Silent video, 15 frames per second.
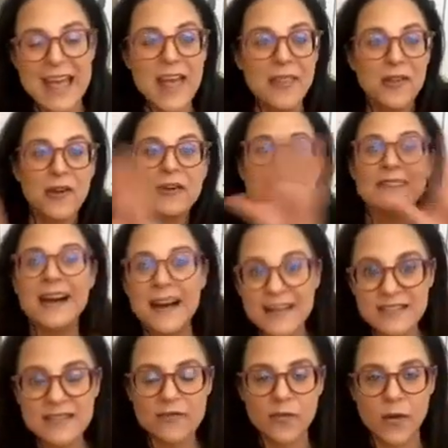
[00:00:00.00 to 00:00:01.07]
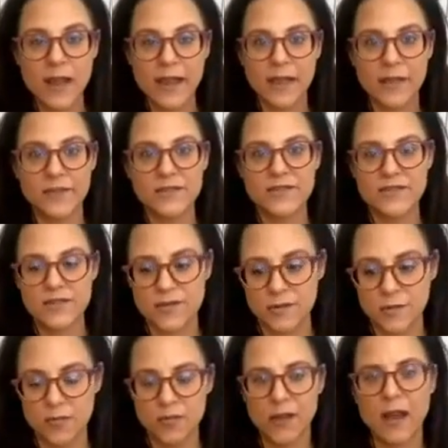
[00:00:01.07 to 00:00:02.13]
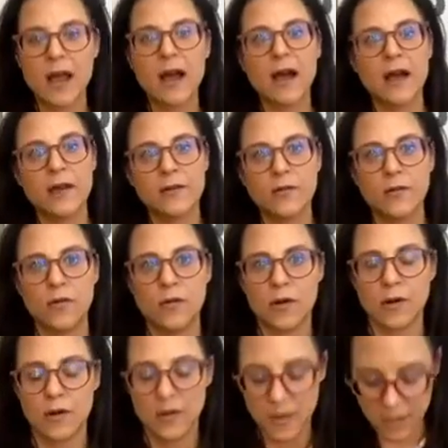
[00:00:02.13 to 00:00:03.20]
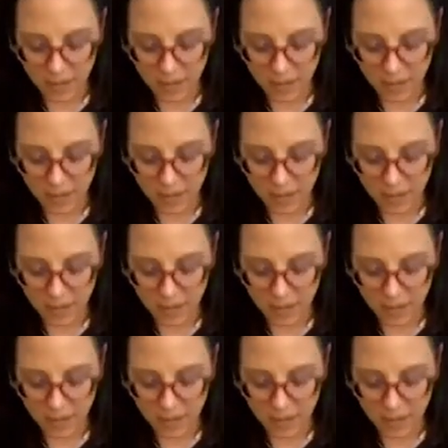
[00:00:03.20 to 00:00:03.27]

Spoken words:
There are lots of ways to bring on or